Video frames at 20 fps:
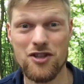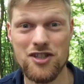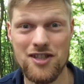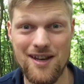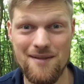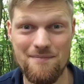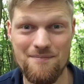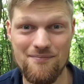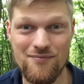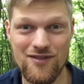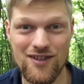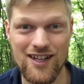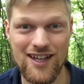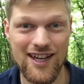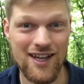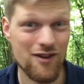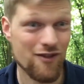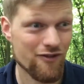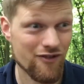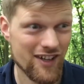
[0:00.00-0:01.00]
some
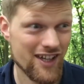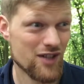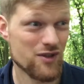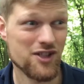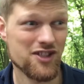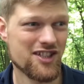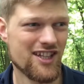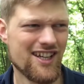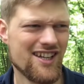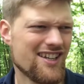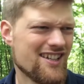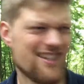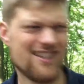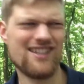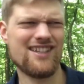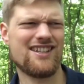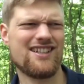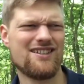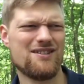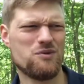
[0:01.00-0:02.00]
kind of irritated and
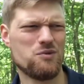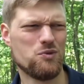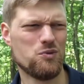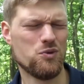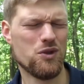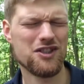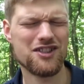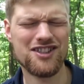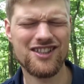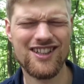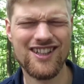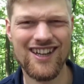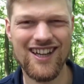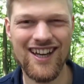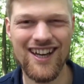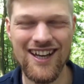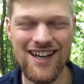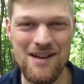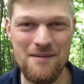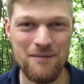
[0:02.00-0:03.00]
like, what?
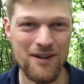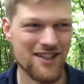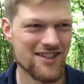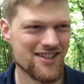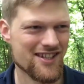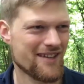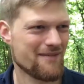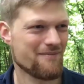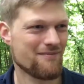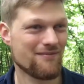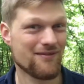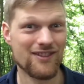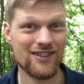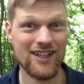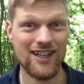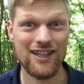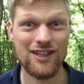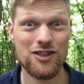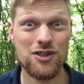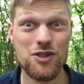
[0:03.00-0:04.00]
But some
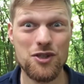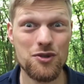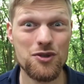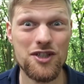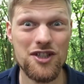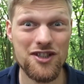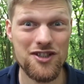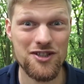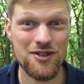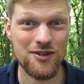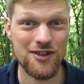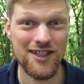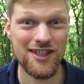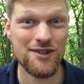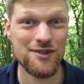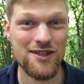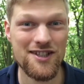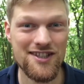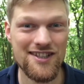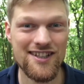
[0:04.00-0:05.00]
like curious or
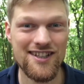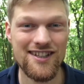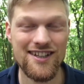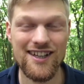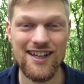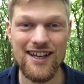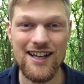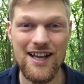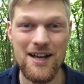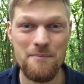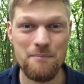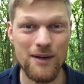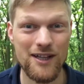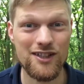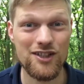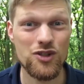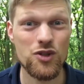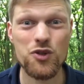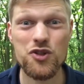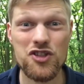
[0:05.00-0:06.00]
interested,
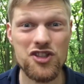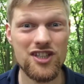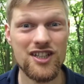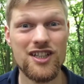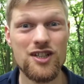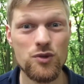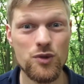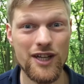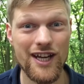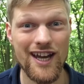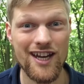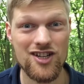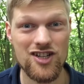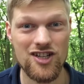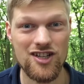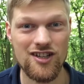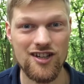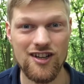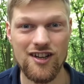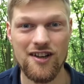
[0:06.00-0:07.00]
but you see a
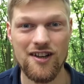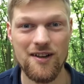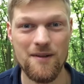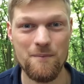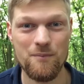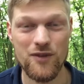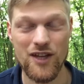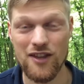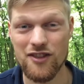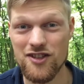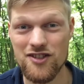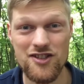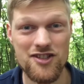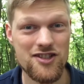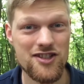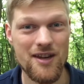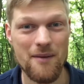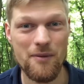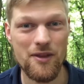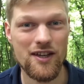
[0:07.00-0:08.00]
reaction. And this
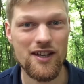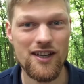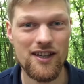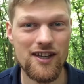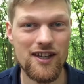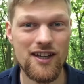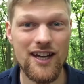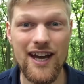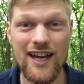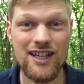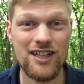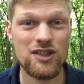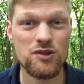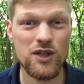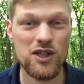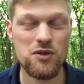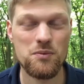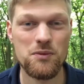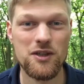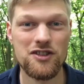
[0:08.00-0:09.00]
is something I can highly
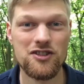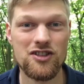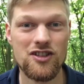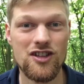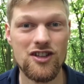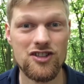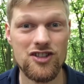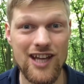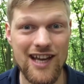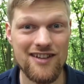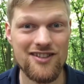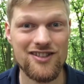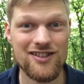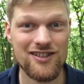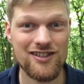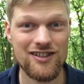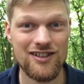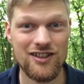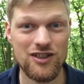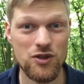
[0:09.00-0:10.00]
recommend.
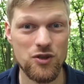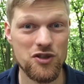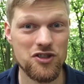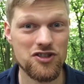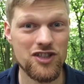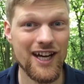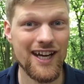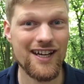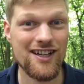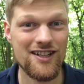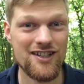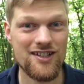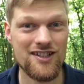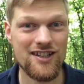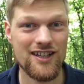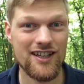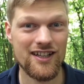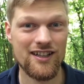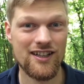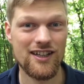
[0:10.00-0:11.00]
Test your
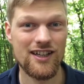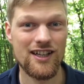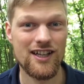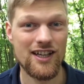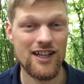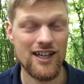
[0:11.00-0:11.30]
titles, like,